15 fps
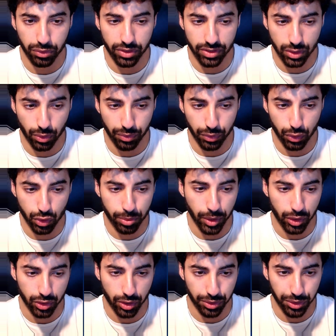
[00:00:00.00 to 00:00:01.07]
these reviews
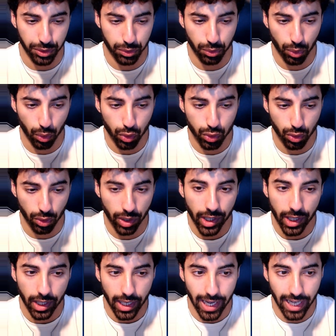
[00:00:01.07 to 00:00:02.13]
because they're going to also
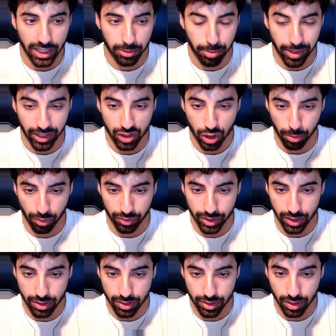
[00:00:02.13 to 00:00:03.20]
handpick some of
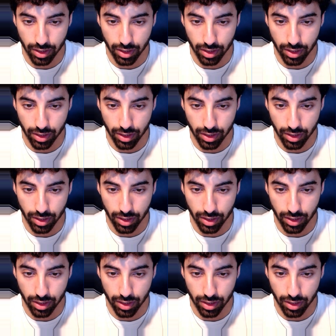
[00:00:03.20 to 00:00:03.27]
these